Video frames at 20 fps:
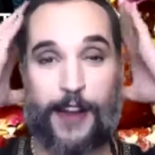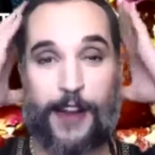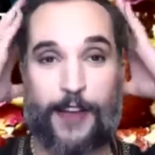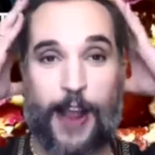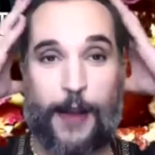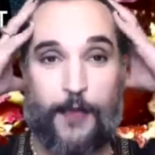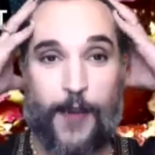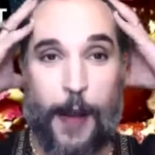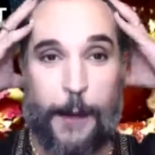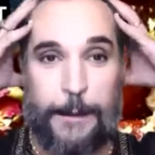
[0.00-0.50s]
I
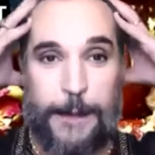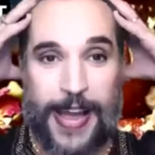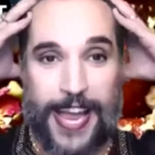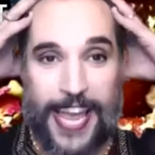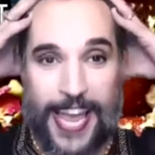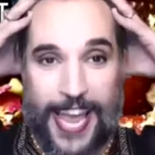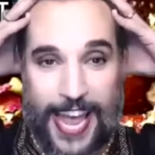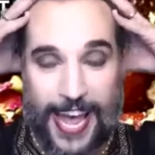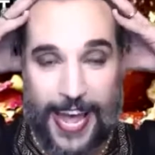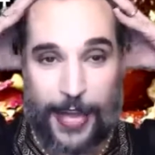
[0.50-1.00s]
rub my
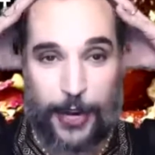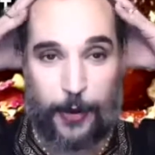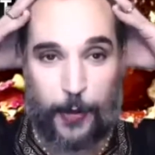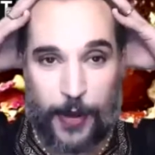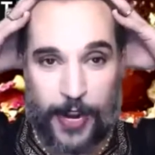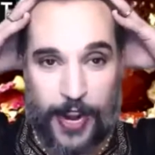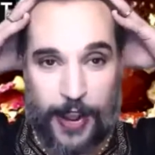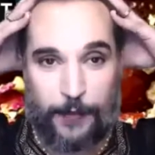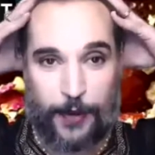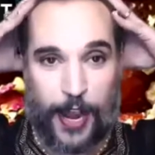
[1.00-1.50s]
head or
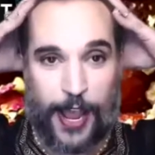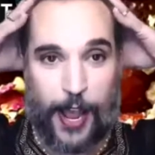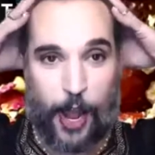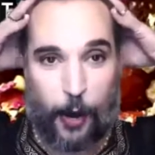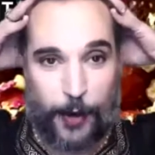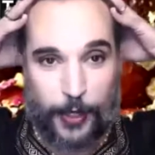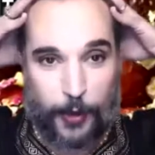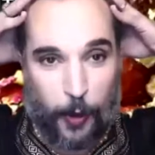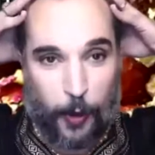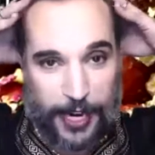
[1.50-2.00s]
whatever, I
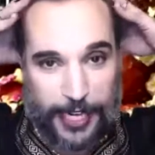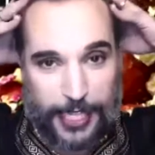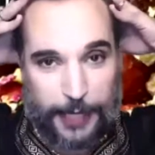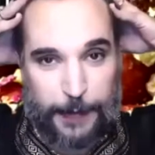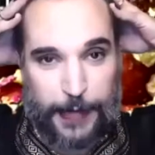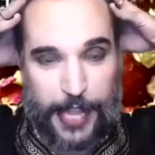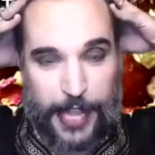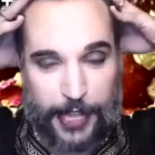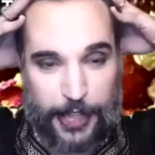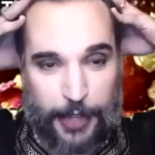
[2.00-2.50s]
always want it to
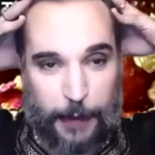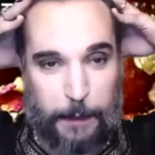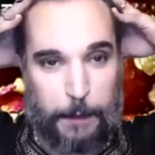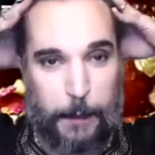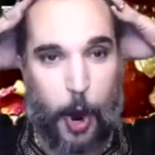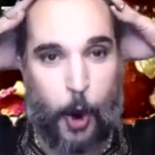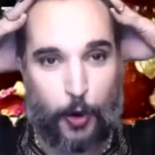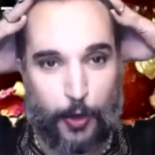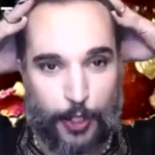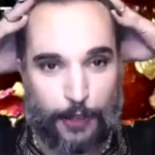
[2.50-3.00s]
be like the
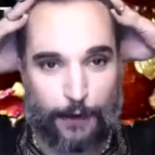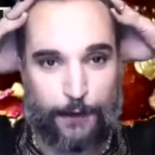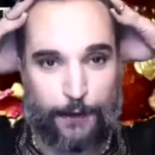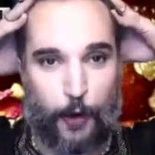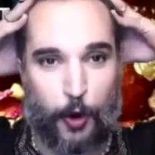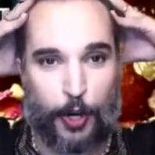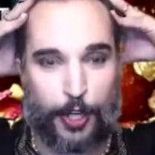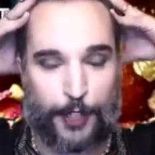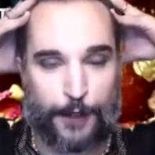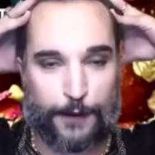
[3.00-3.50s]
most
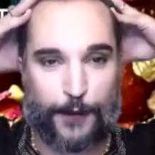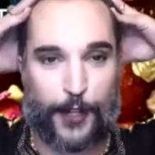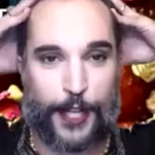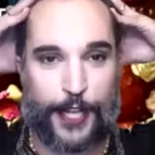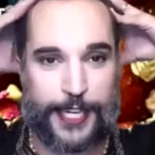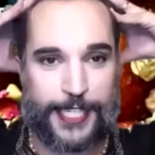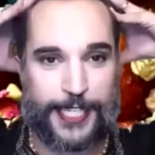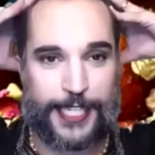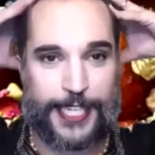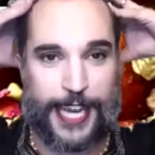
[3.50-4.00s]
forceful
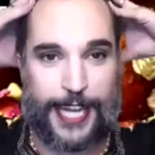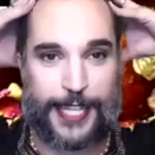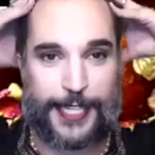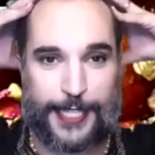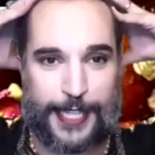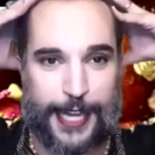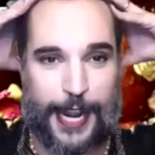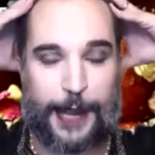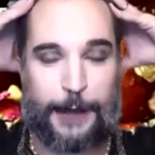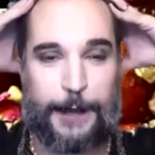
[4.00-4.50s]
and
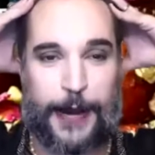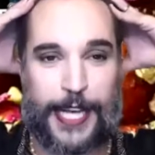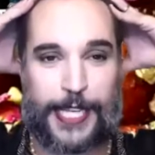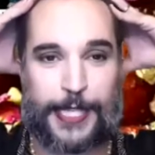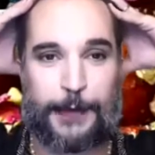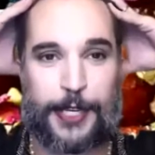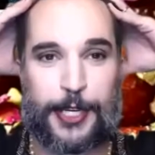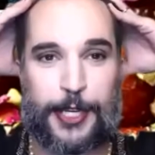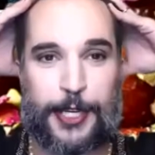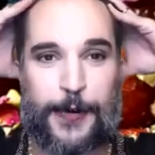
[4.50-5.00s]
intense that I can
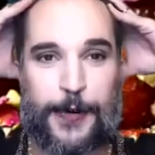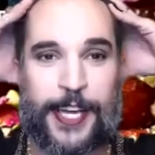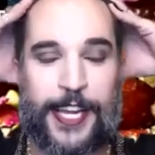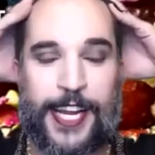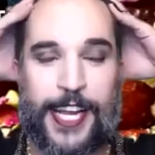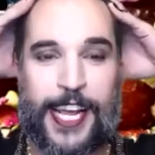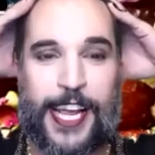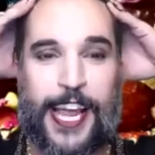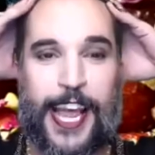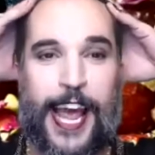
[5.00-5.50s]
possibly do it.
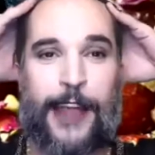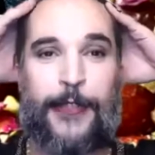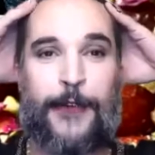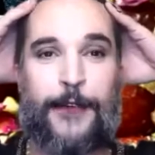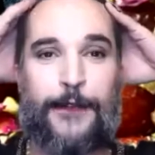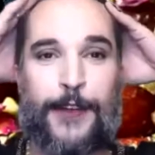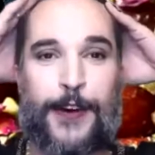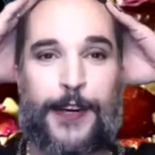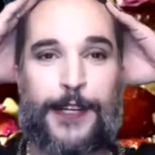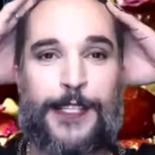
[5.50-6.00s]
And the
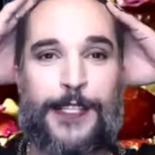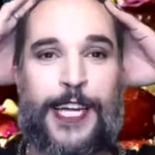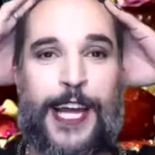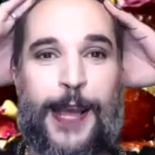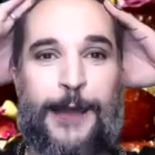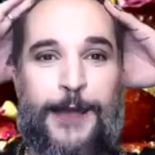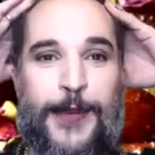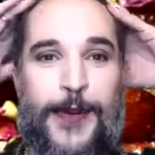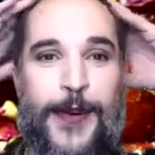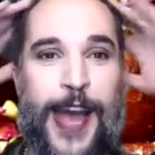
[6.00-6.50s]
first
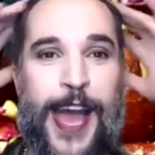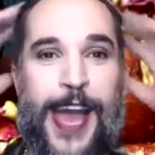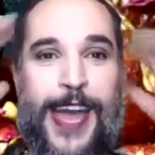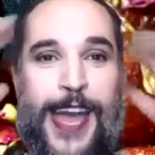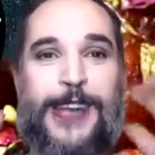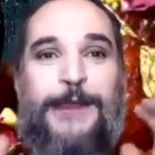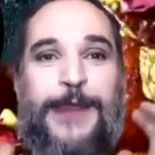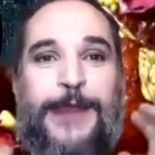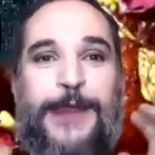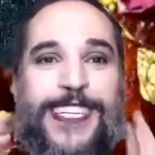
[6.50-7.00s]
time you
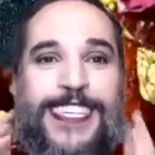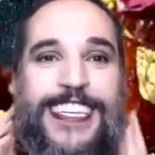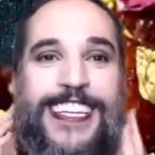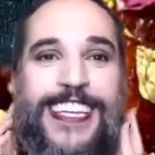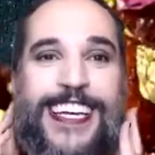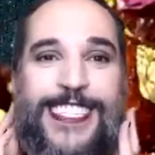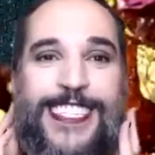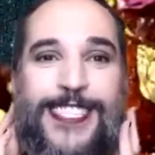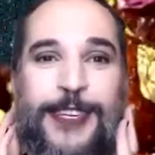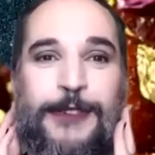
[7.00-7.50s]
guided me into
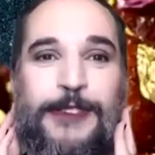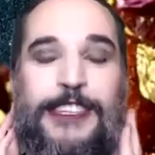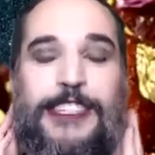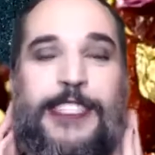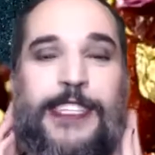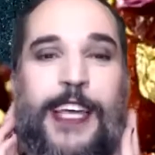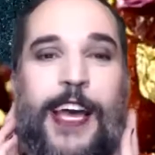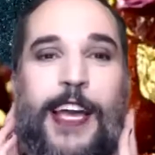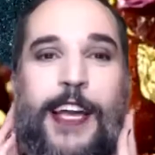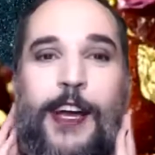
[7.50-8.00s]
this, you were
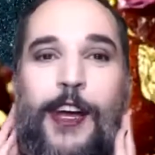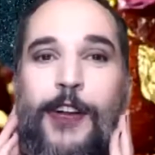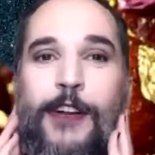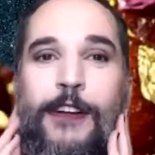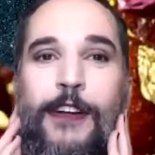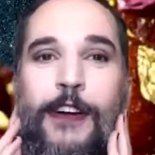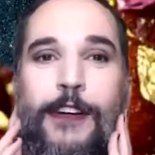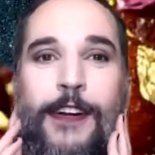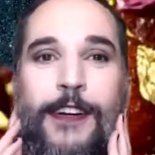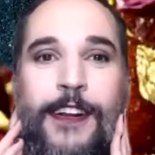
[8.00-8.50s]
just like,
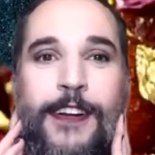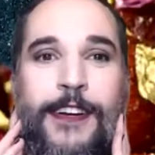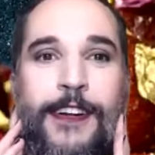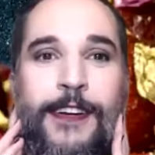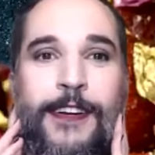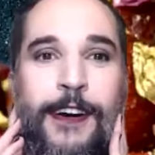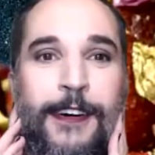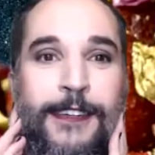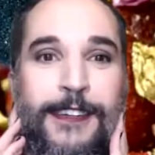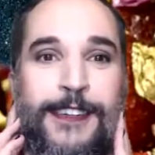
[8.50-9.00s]
no,
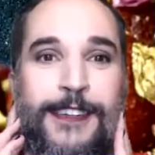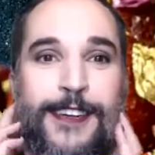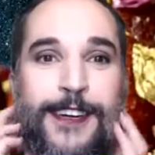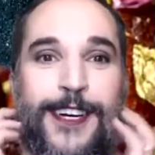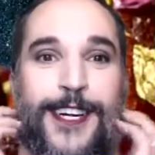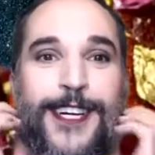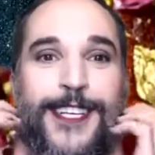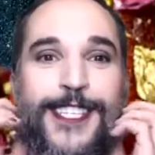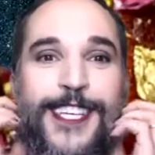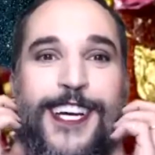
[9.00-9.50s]

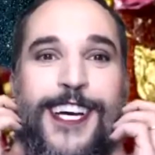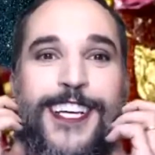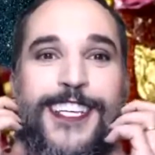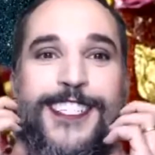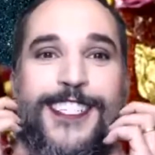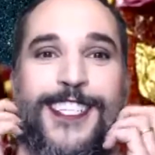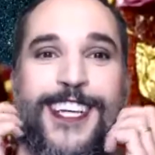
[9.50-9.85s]
just.